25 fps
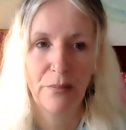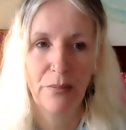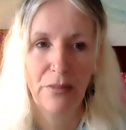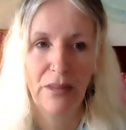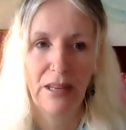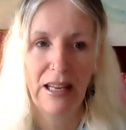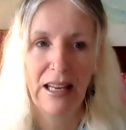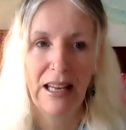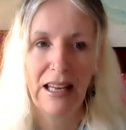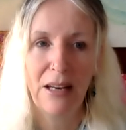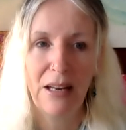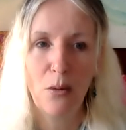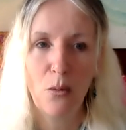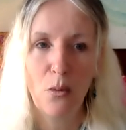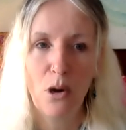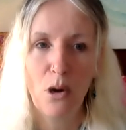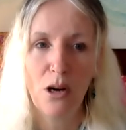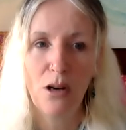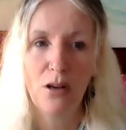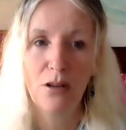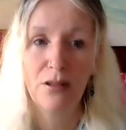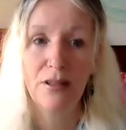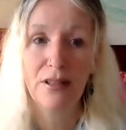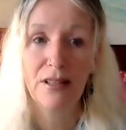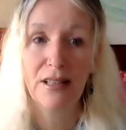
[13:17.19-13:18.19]
The inner
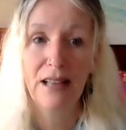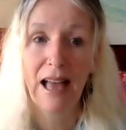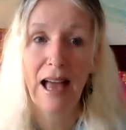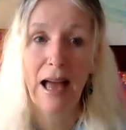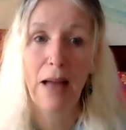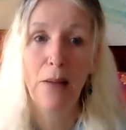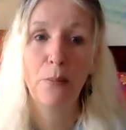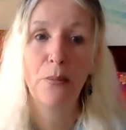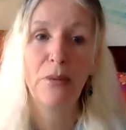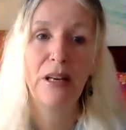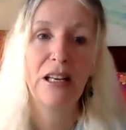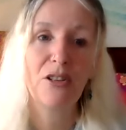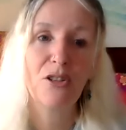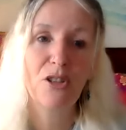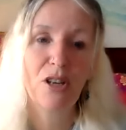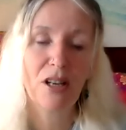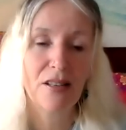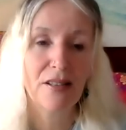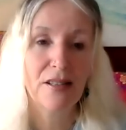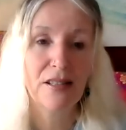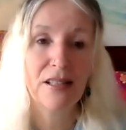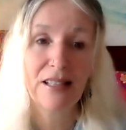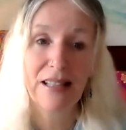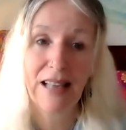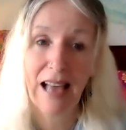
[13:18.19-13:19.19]
worlds can be
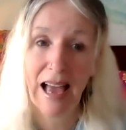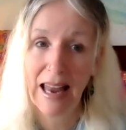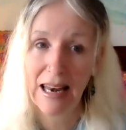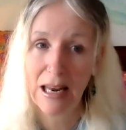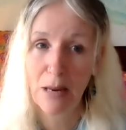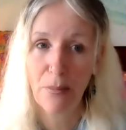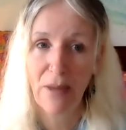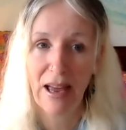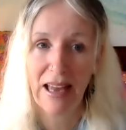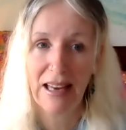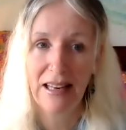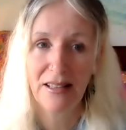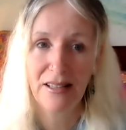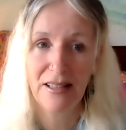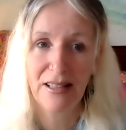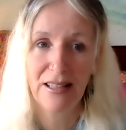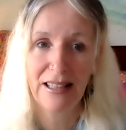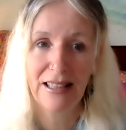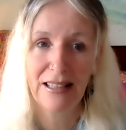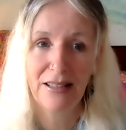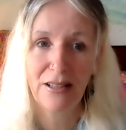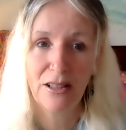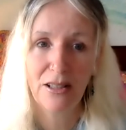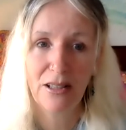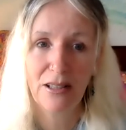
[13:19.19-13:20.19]
just as
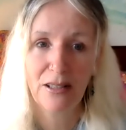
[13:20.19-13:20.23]
animated,